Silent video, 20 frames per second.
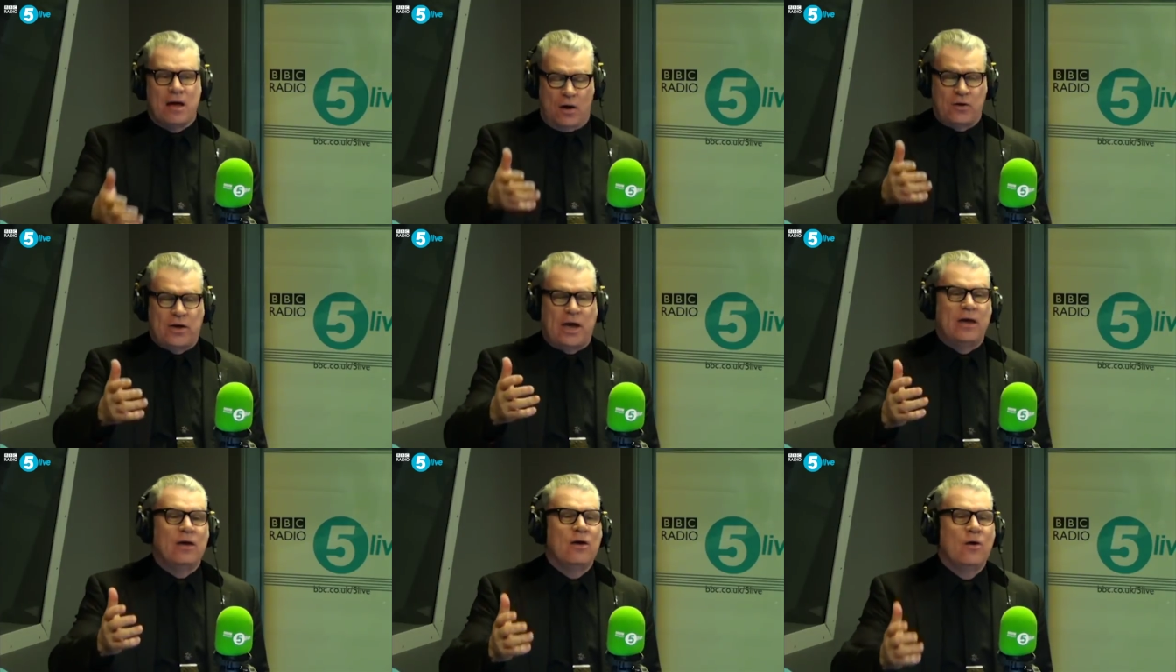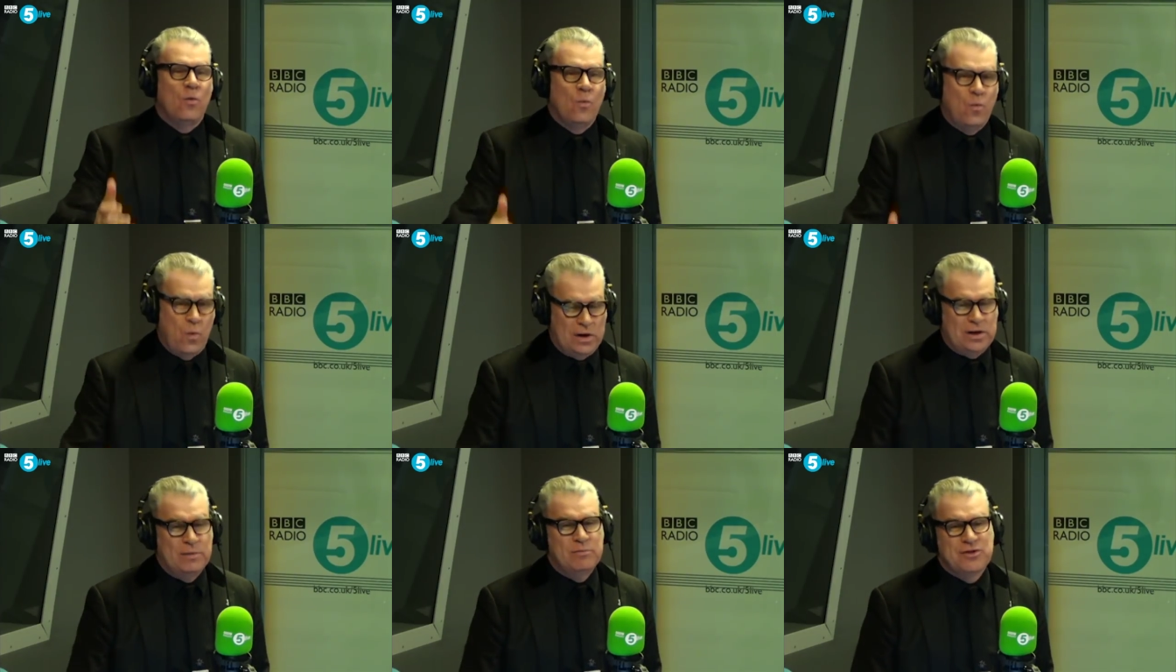okay,
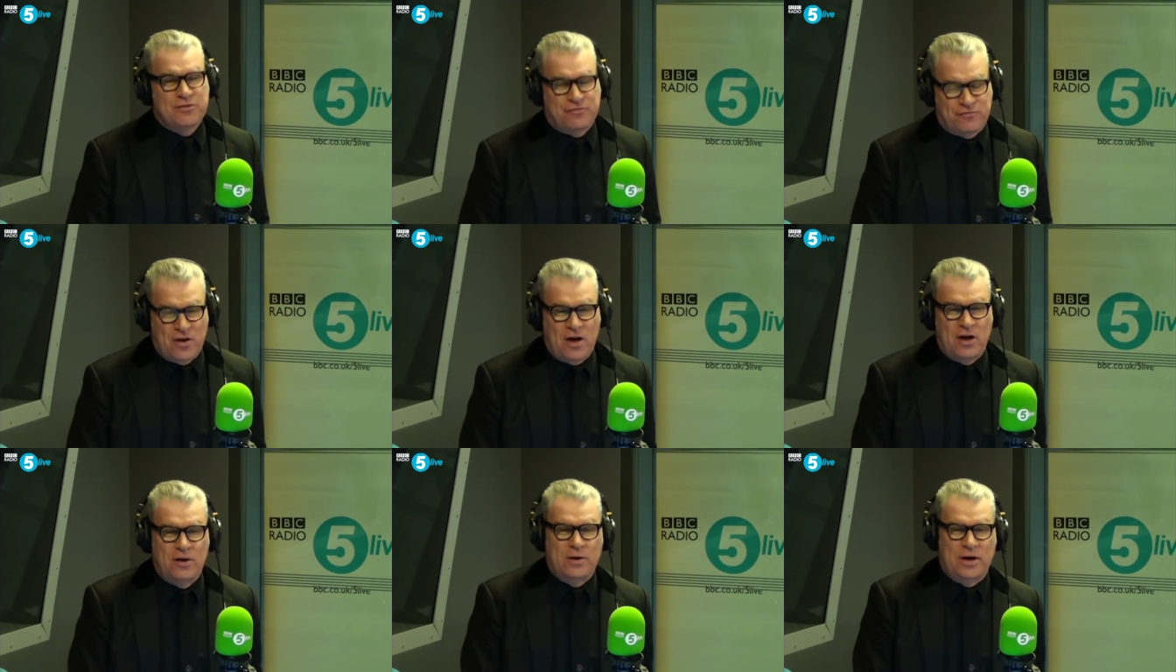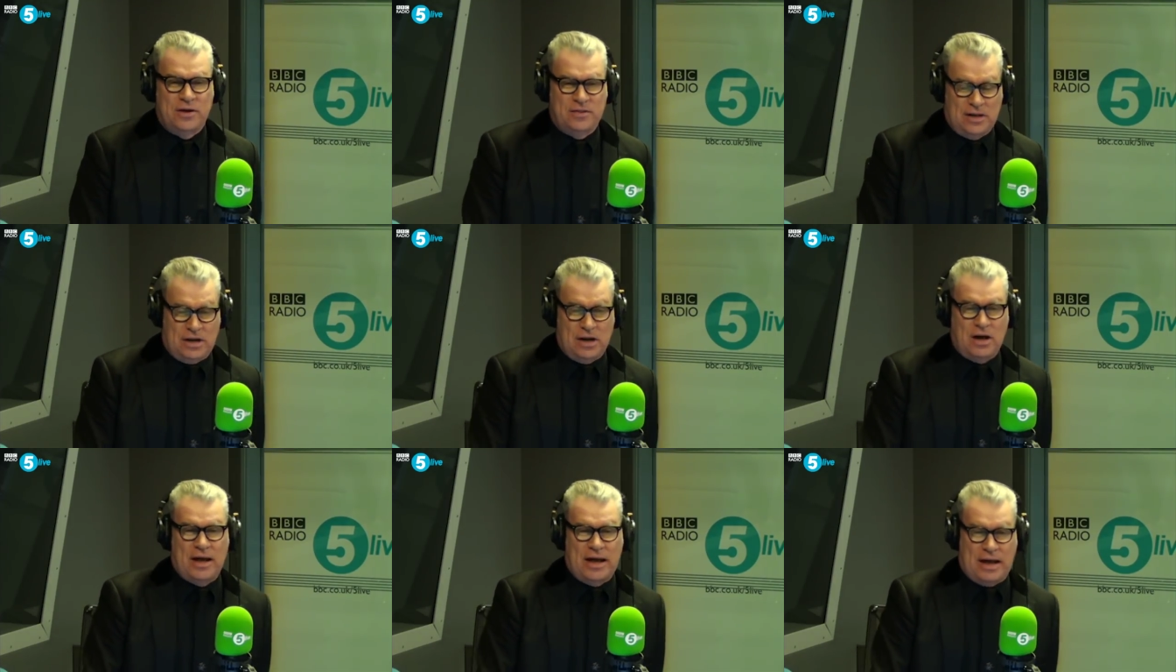Willem Dafoe in The
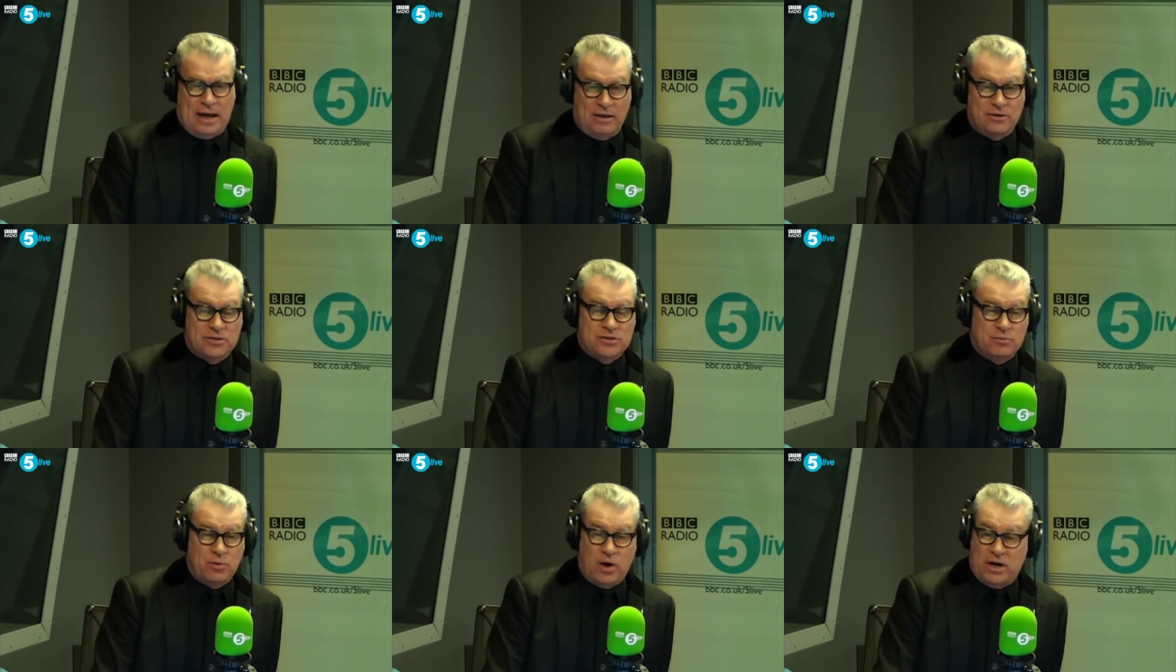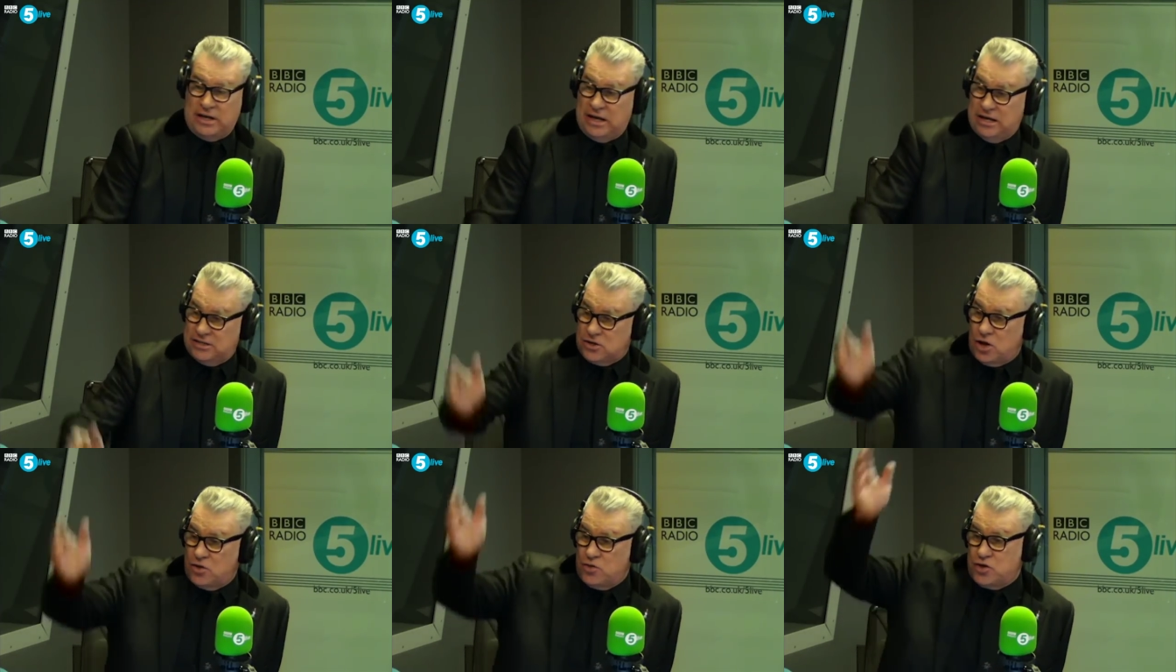Lighthouse, right,
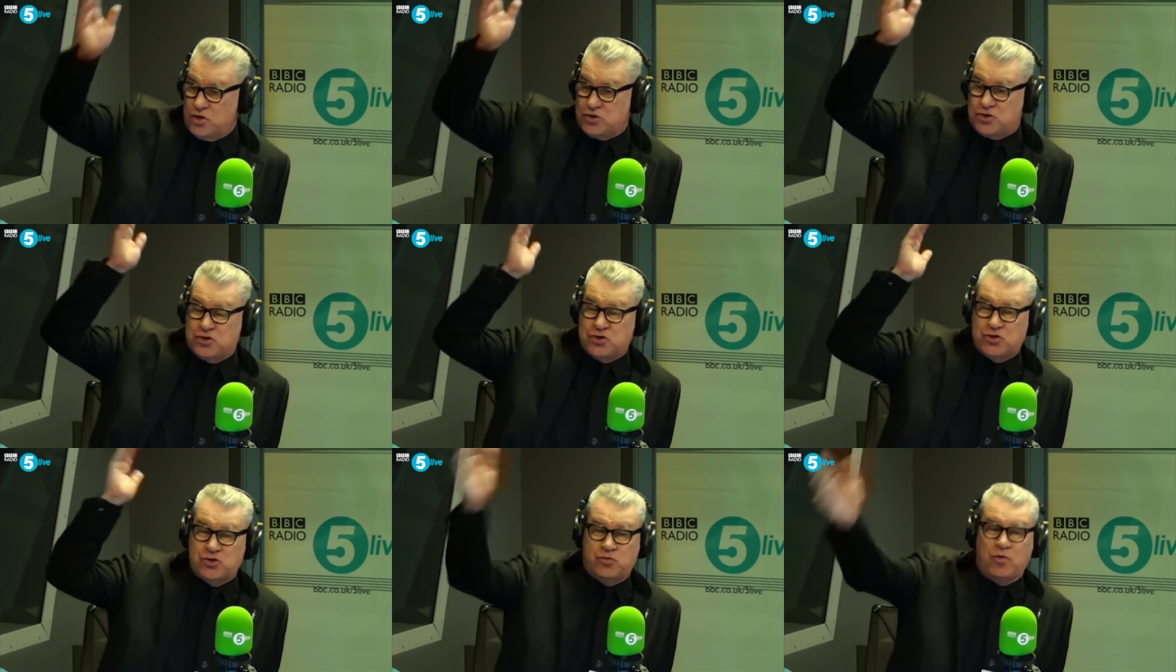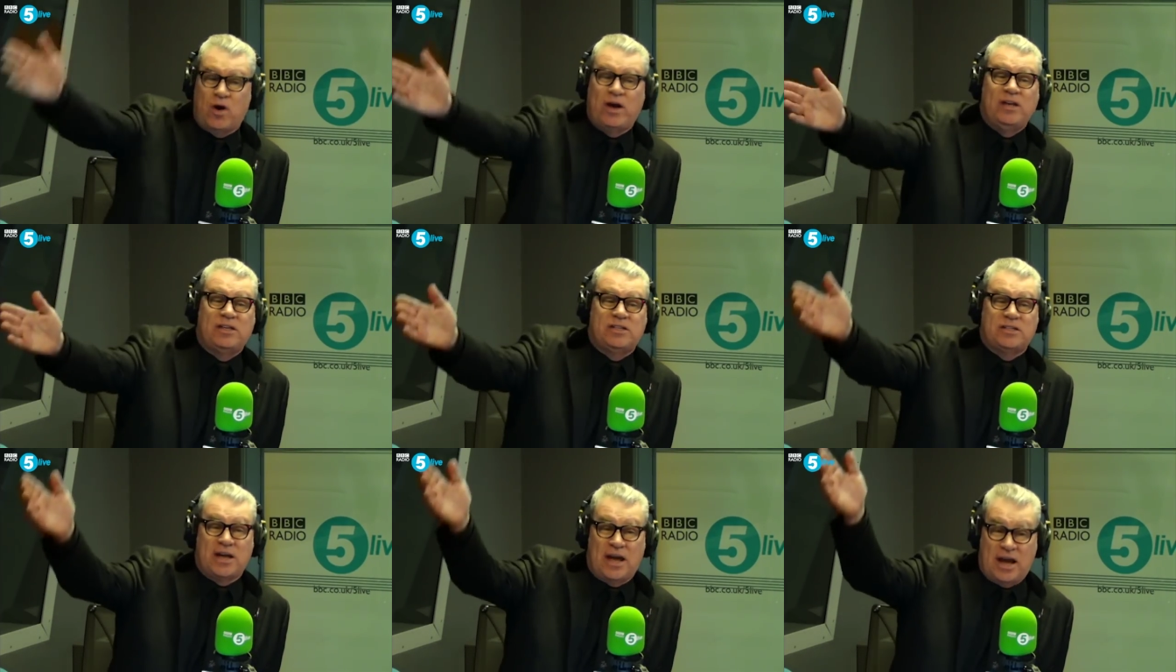is on the
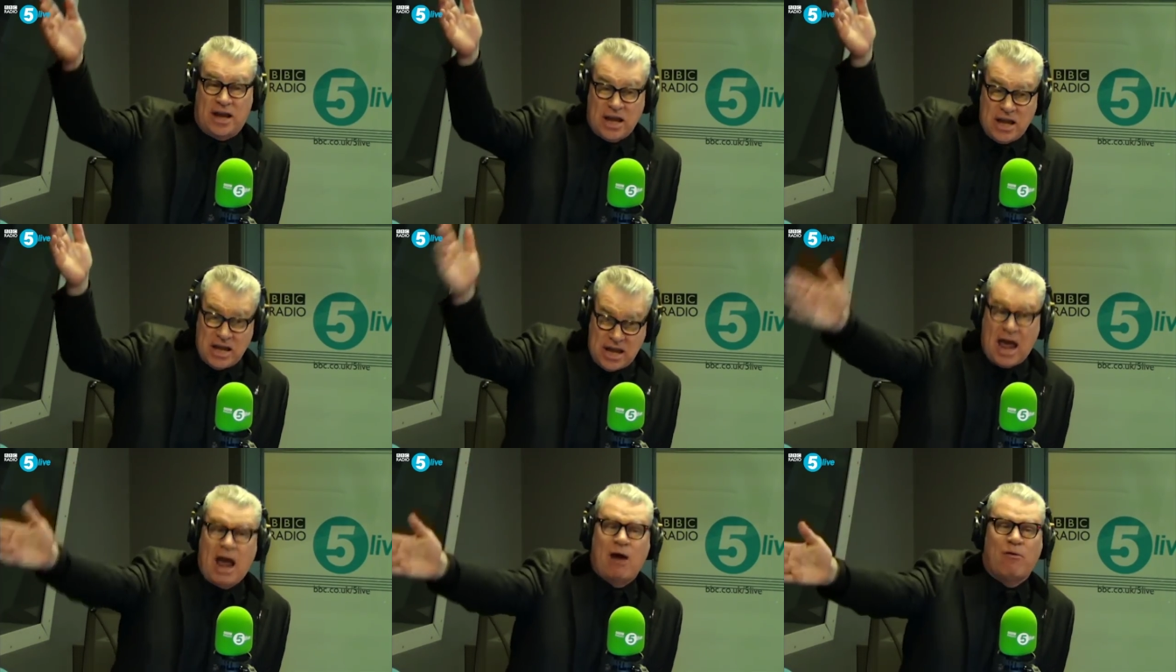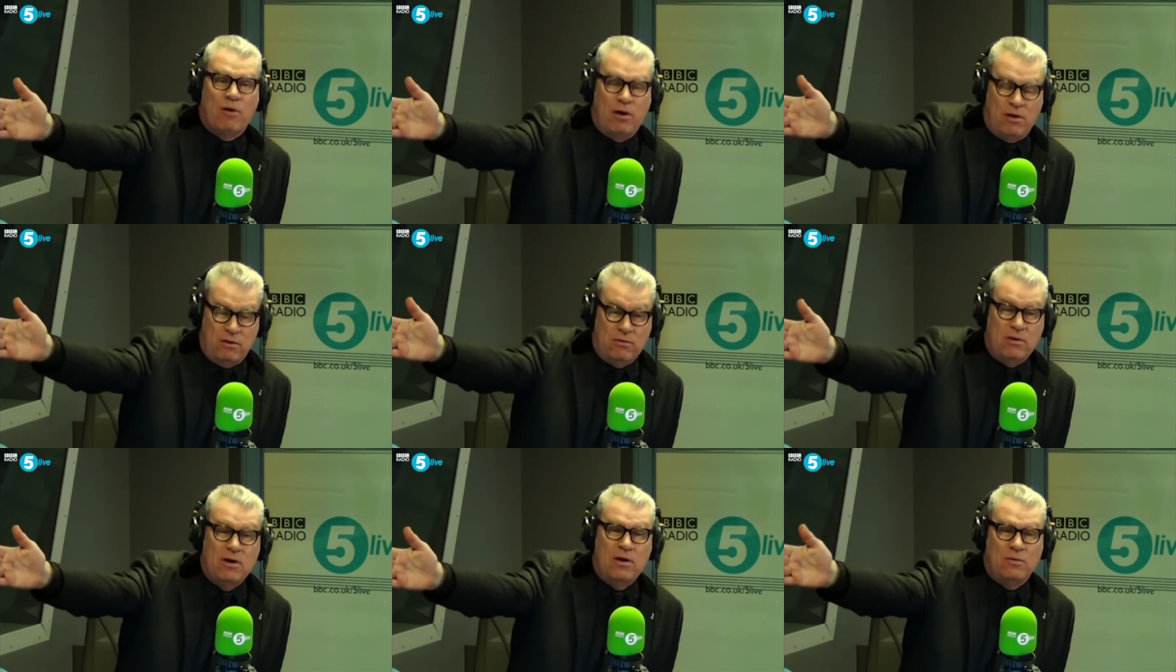straight and
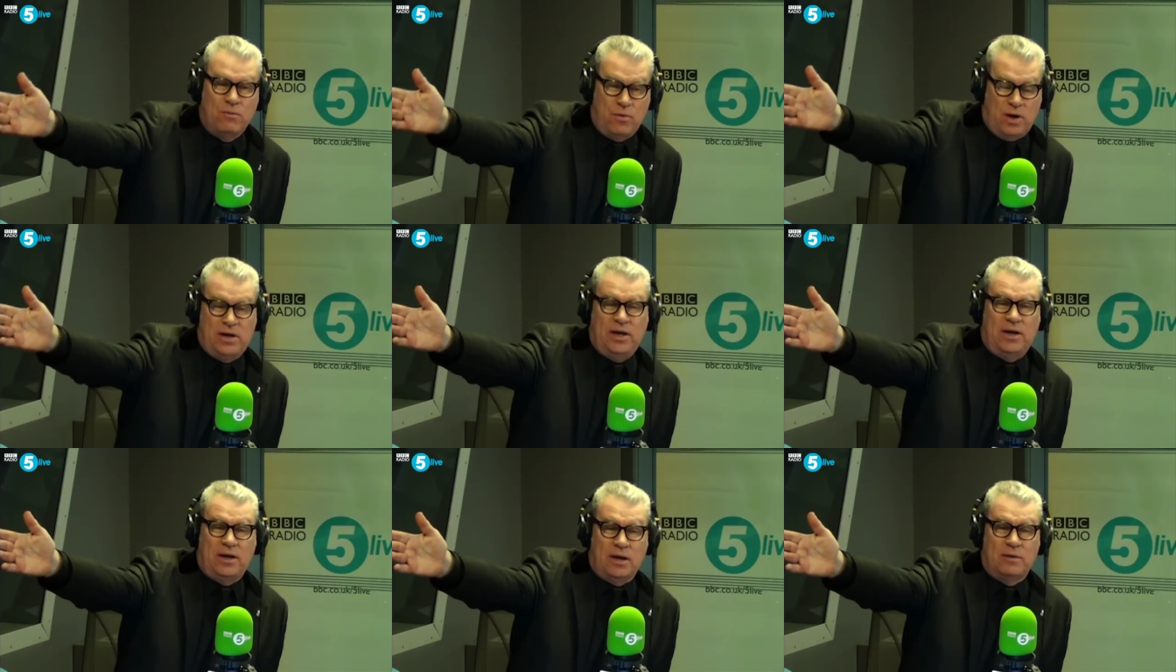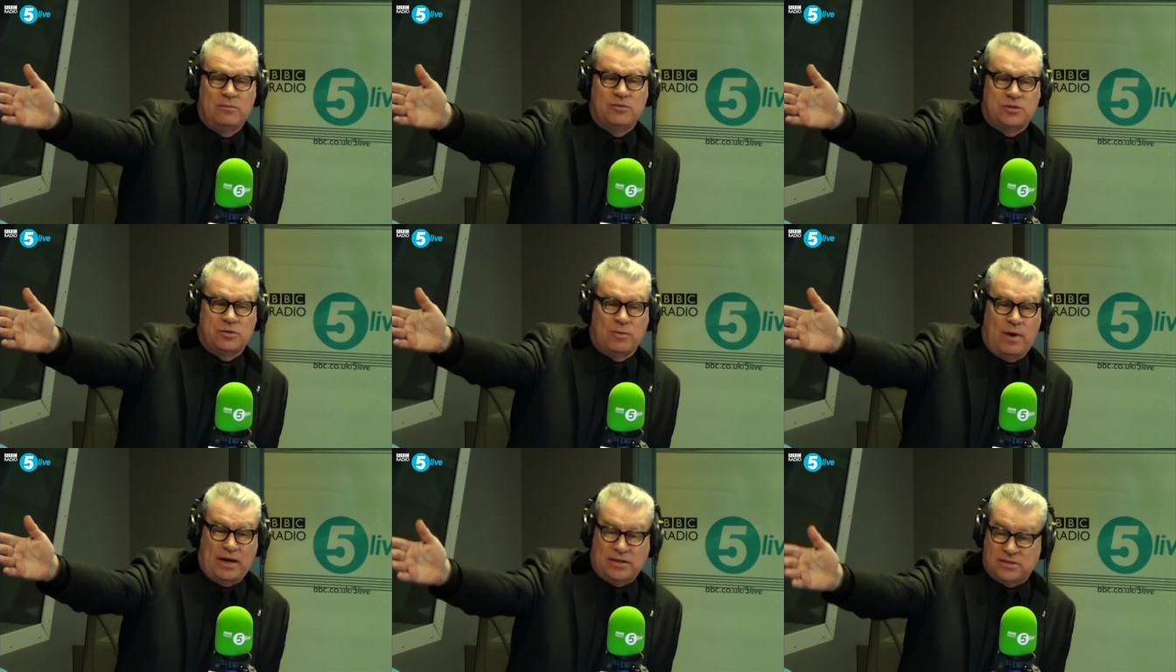narrow when it comes
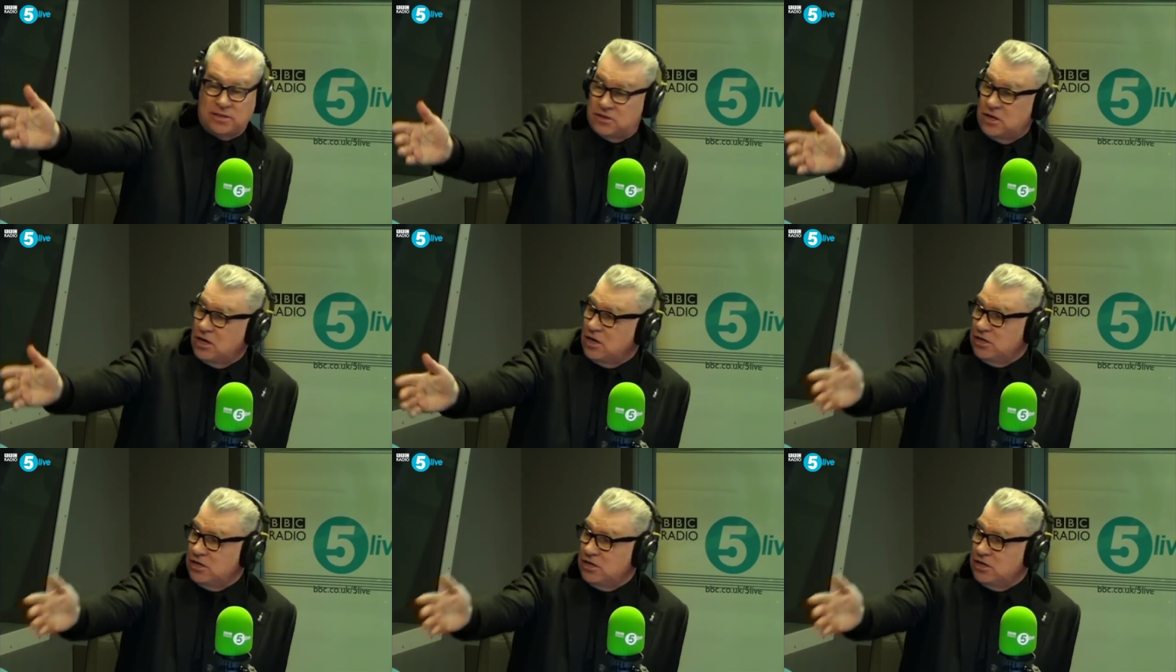to accents.